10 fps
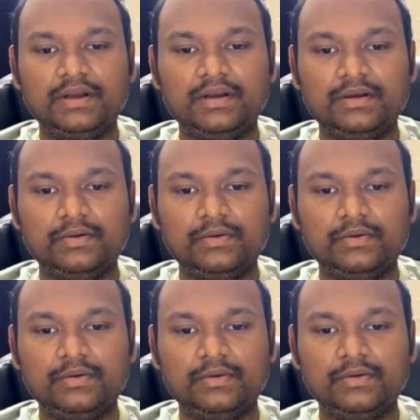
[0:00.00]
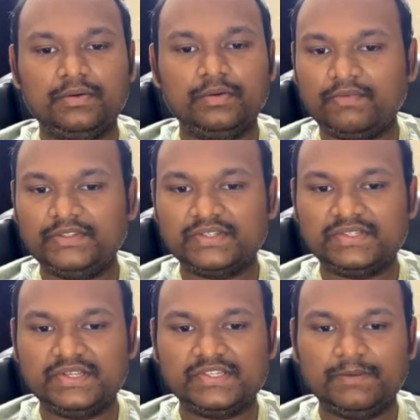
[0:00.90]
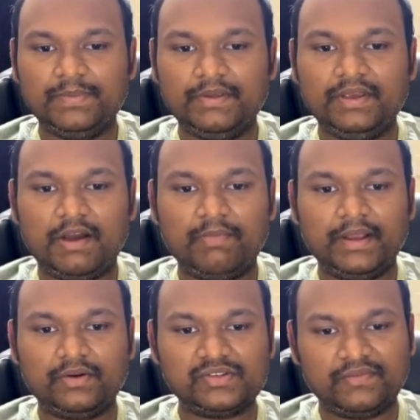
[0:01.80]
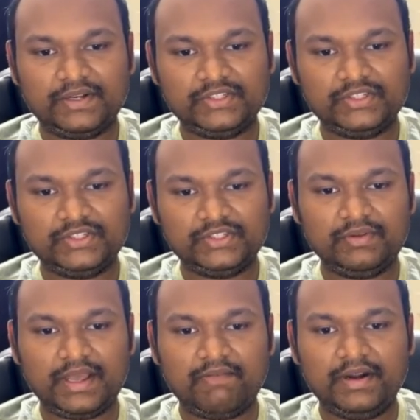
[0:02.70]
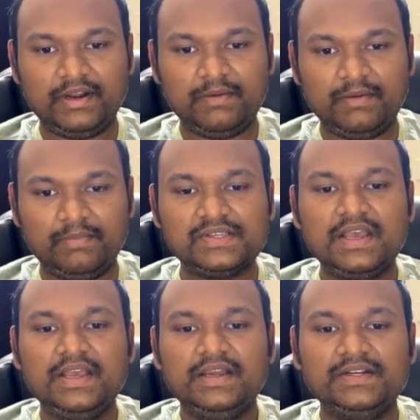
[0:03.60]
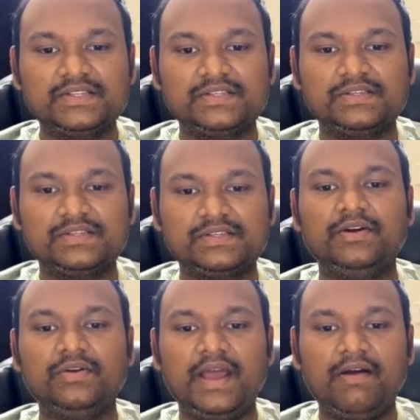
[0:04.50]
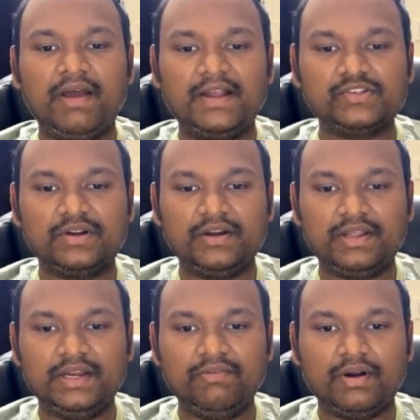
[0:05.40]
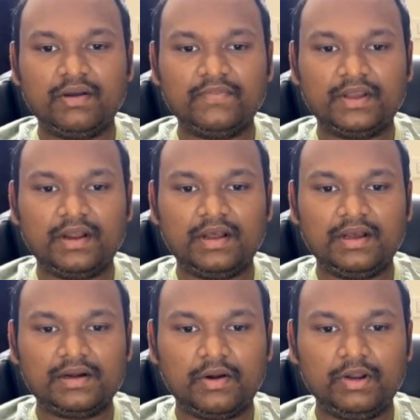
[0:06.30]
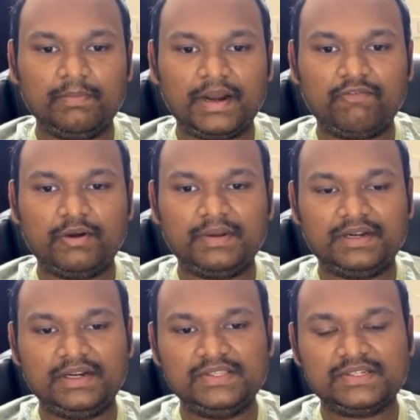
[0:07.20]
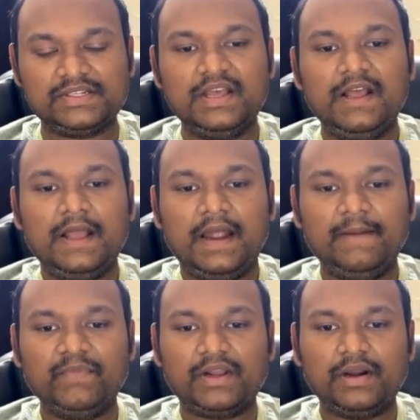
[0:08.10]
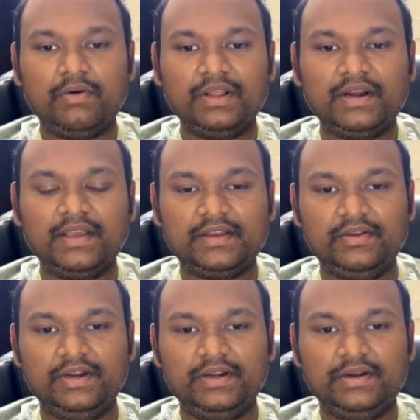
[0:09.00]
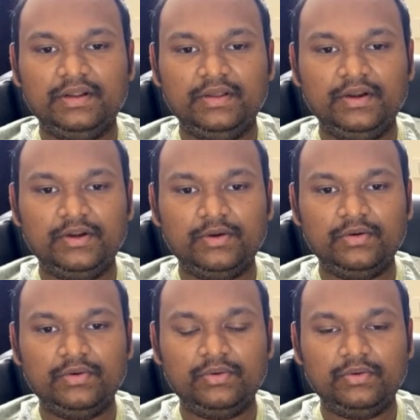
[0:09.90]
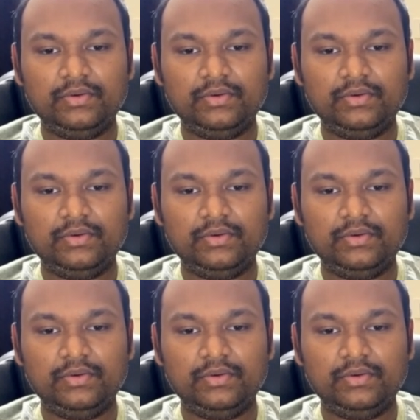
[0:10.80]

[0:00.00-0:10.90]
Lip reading: Google Cloud Platform, which is GCP, we have Microsoft Azure, and we have AWS. It's better to have hands on in any one of the clouding platform at least. And in the clouding, like you need to